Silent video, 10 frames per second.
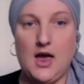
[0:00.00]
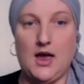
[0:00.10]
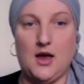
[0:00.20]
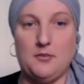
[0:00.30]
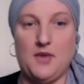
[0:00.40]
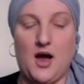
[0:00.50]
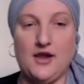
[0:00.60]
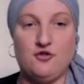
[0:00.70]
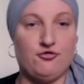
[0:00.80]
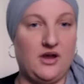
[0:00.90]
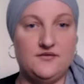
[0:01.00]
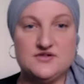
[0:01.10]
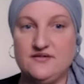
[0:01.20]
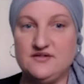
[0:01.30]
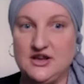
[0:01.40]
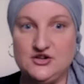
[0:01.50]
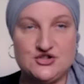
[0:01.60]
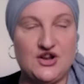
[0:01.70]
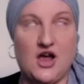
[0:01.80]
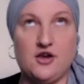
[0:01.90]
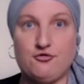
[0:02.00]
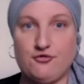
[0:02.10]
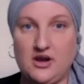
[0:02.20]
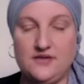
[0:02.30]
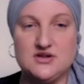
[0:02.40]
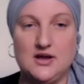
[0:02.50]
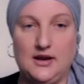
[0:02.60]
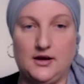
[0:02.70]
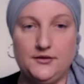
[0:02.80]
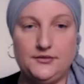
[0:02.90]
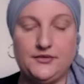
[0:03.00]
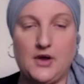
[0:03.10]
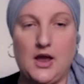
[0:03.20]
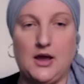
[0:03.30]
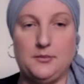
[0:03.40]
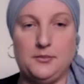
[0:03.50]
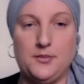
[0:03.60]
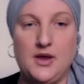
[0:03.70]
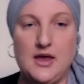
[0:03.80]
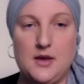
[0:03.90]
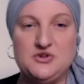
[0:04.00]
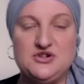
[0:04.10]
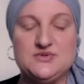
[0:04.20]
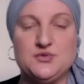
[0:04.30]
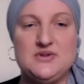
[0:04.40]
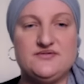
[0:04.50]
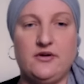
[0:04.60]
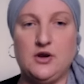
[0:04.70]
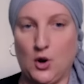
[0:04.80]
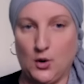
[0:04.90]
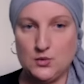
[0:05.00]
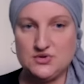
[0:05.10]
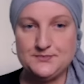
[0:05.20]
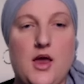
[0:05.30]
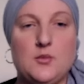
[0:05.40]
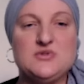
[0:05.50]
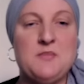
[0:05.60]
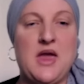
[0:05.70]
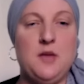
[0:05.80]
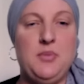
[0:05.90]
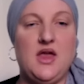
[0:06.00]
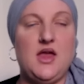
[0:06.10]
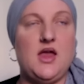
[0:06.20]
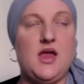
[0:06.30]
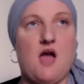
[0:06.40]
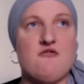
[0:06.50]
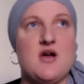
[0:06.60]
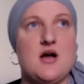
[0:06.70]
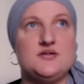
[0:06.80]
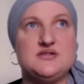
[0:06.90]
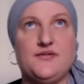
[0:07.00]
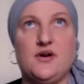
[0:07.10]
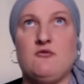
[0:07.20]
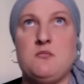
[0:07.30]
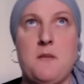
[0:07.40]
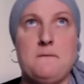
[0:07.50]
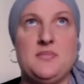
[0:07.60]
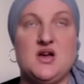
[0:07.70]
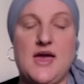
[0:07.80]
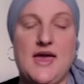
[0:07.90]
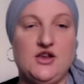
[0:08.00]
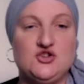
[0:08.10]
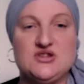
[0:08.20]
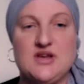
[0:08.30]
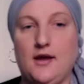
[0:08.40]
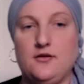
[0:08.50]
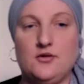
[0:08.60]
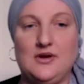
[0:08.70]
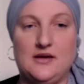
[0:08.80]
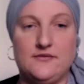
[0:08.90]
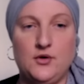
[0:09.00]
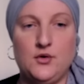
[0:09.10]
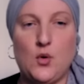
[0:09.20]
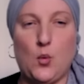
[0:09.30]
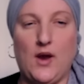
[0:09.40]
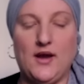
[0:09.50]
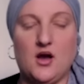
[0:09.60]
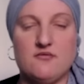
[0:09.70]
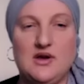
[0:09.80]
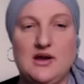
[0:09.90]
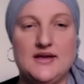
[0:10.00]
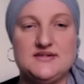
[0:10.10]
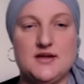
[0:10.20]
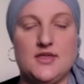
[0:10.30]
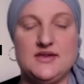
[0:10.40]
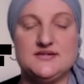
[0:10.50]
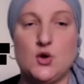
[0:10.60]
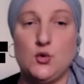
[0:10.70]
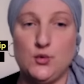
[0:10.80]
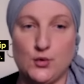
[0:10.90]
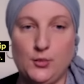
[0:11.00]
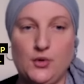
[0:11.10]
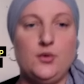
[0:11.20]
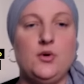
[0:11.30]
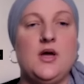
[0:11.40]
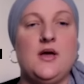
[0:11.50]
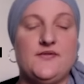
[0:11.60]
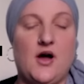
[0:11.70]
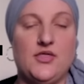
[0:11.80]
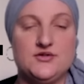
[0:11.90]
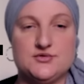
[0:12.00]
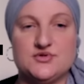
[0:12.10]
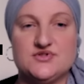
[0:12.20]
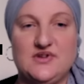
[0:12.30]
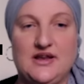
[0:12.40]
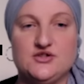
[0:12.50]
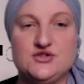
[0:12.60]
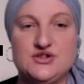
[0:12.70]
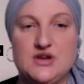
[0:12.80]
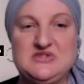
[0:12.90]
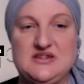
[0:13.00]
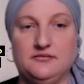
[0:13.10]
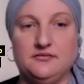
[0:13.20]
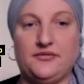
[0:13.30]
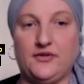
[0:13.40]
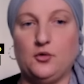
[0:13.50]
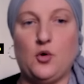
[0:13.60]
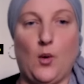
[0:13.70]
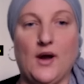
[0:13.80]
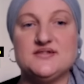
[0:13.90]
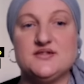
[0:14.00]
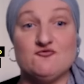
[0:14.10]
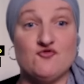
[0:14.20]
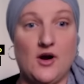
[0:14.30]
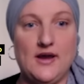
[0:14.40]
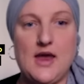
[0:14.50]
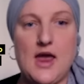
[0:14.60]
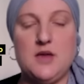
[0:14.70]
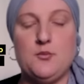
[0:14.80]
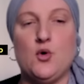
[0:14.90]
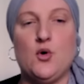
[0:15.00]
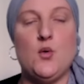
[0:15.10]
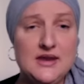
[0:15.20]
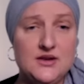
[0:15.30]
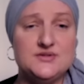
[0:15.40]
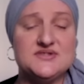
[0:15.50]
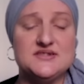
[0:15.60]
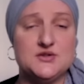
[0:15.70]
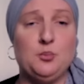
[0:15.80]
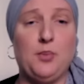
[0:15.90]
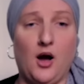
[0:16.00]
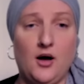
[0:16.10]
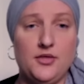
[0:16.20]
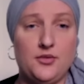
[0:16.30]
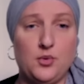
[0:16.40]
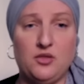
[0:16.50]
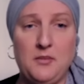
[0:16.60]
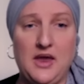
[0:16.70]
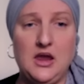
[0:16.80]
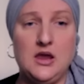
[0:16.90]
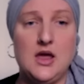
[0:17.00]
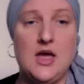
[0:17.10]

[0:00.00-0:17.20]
Um, I craved her attention, I craved her love. Um, she was always very cold. It was maybe around, if I remember, age 10 or 11 when I realized that this normal father daughter relationship didn't feel quite right anymore. He used to still bath with me.